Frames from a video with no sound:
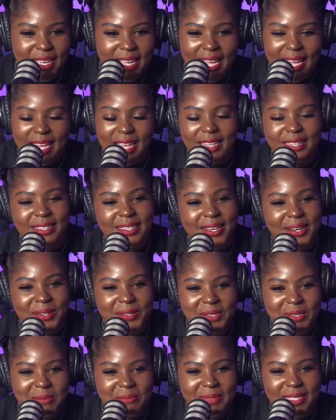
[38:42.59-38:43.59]
I got hella
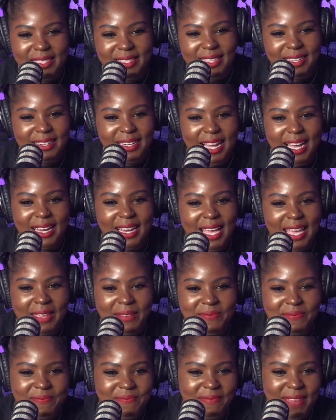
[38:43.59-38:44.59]
coats, but they're not
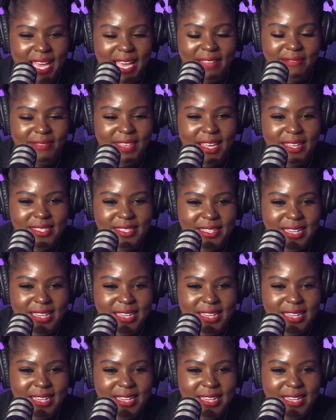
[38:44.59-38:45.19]
like $5,000.